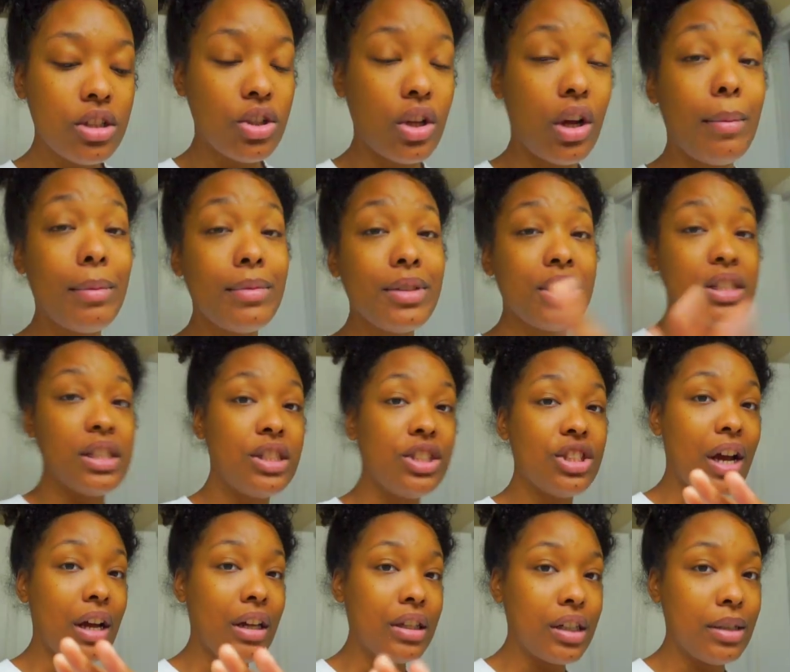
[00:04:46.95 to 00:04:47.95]
So I'm gonna sit
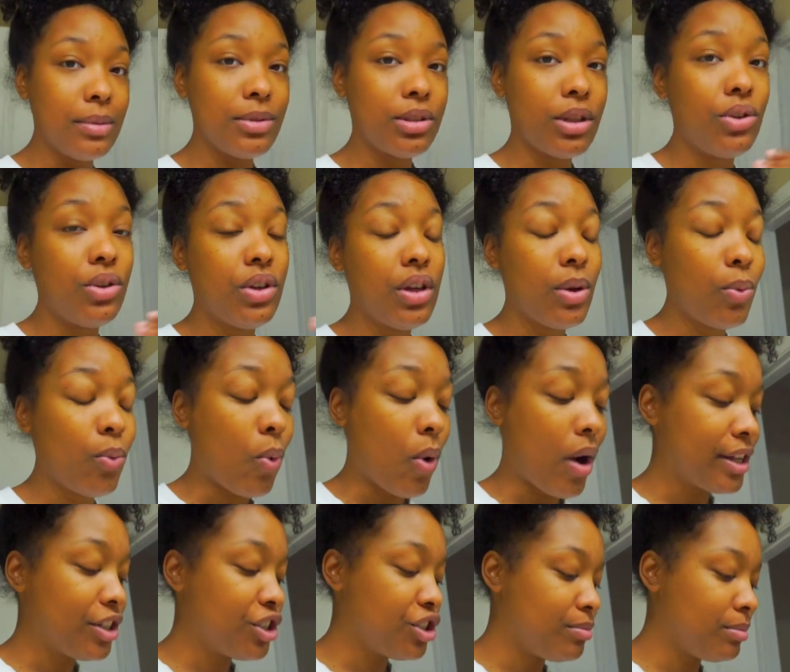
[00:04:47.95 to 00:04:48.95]
y'all up so you can
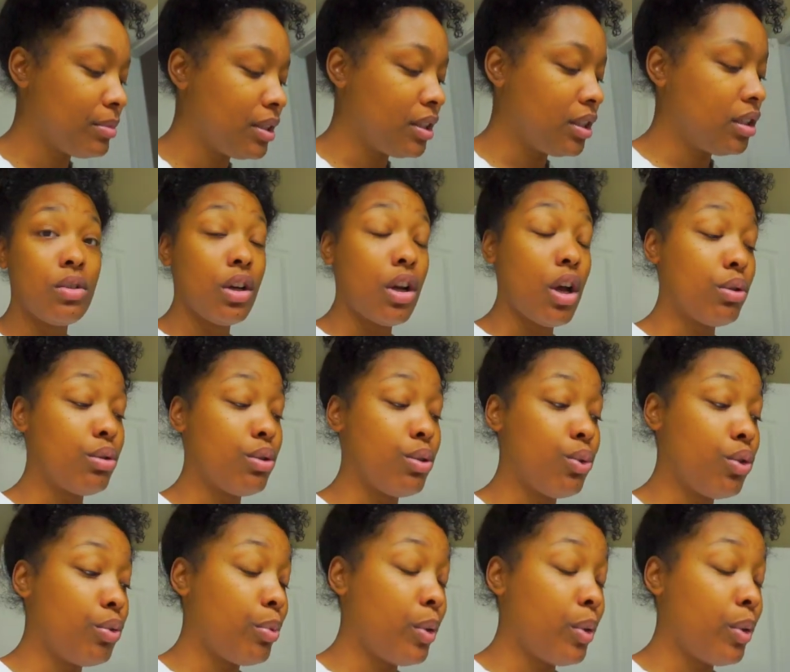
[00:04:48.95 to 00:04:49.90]
watch me go through the